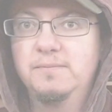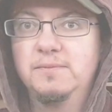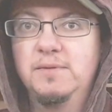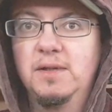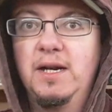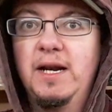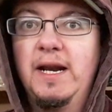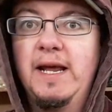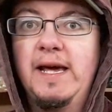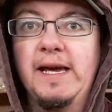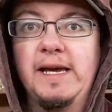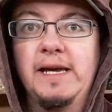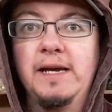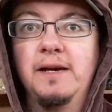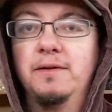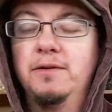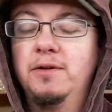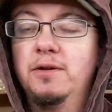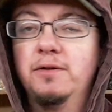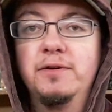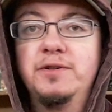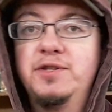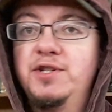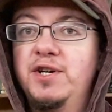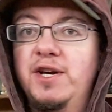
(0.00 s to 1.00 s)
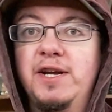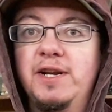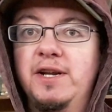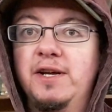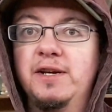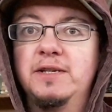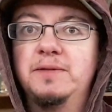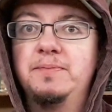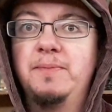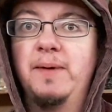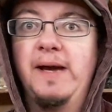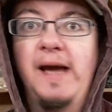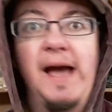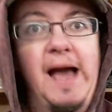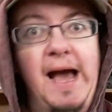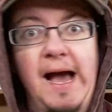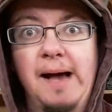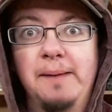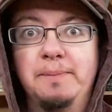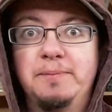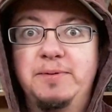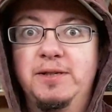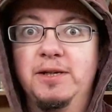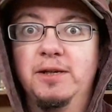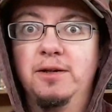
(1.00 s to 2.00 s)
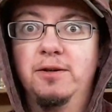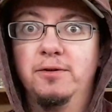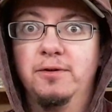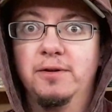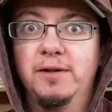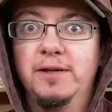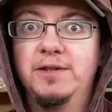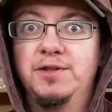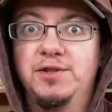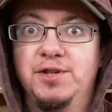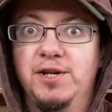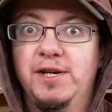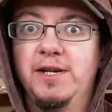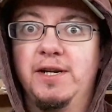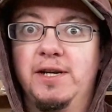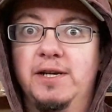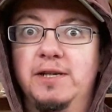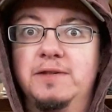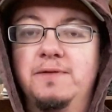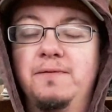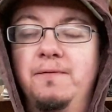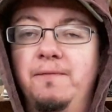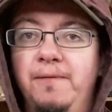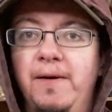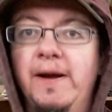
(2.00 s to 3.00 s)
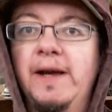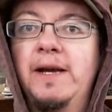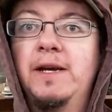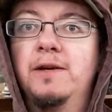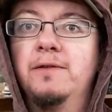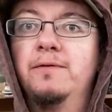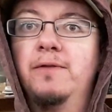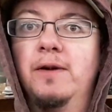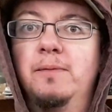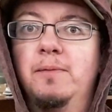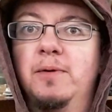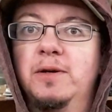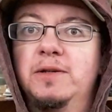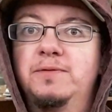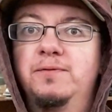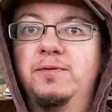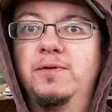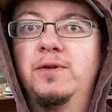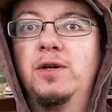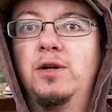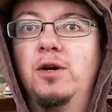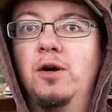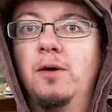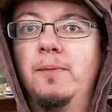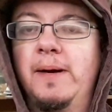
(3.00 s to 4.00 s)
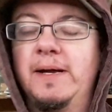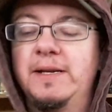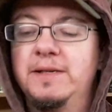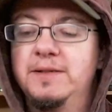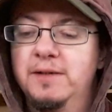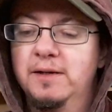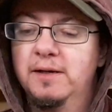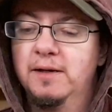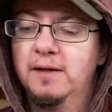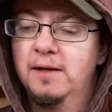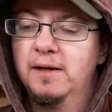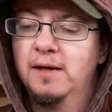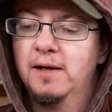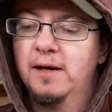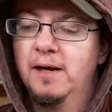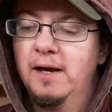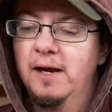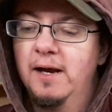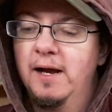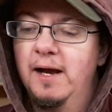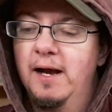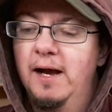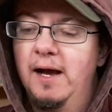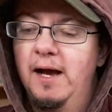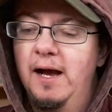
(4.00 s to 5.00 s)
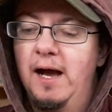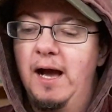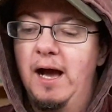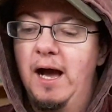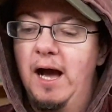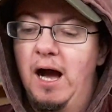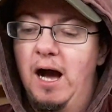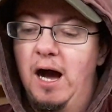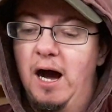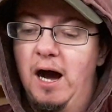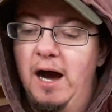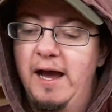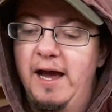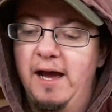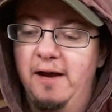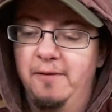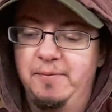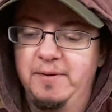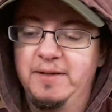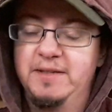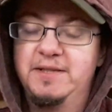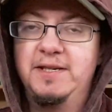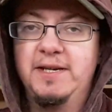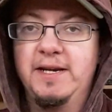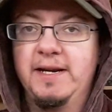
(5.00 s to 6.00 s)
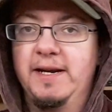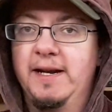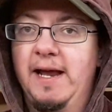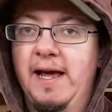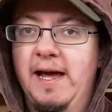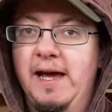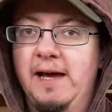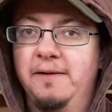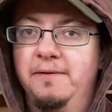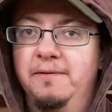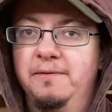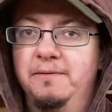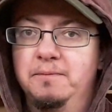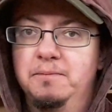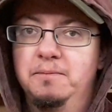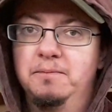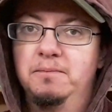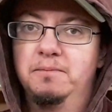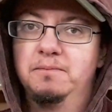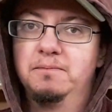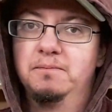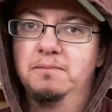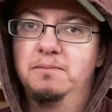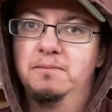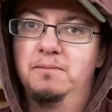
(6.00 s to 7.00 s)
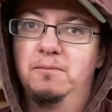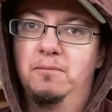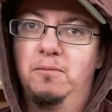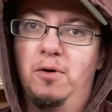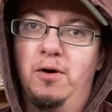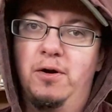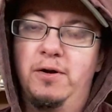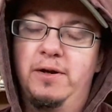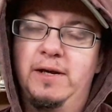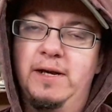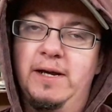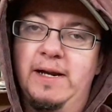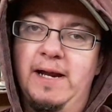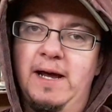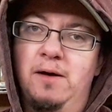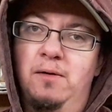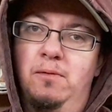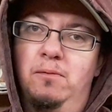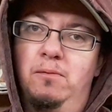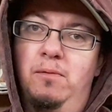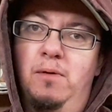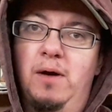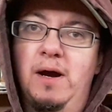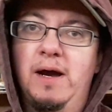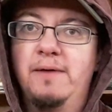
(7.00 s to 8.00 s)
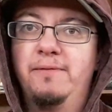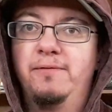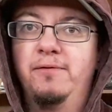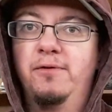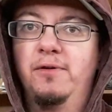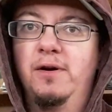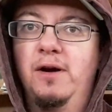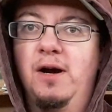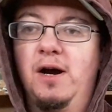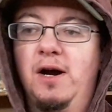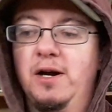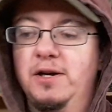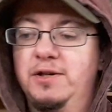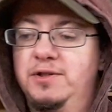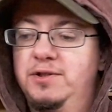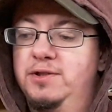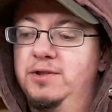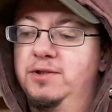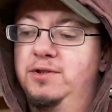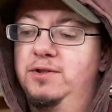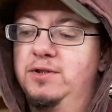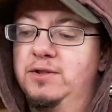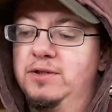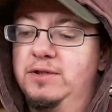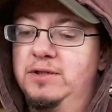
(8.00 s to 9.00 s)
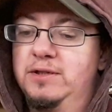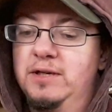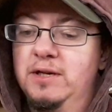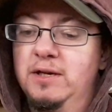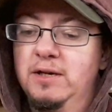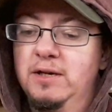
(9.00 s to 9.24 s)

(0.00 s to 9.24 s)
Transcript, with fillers: Lee, you're a genius, mate. Absolutely genius. Thank you very much for the comment. I have been sitting there working out whether I should just